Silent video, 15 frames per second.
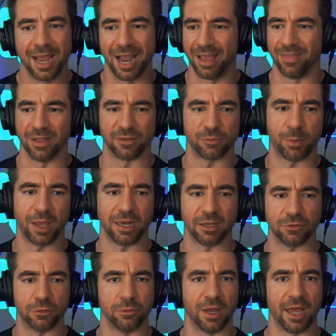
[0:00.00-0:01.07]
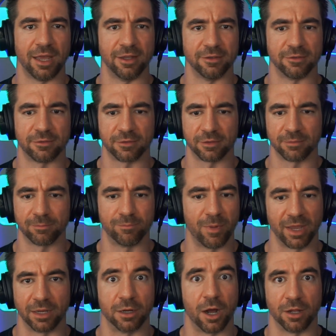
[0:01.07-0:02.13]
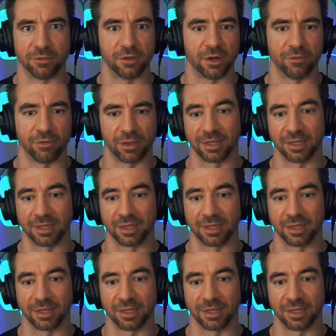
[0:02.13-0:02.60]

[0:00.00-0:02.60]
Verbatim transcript: and then spending two days make content of it.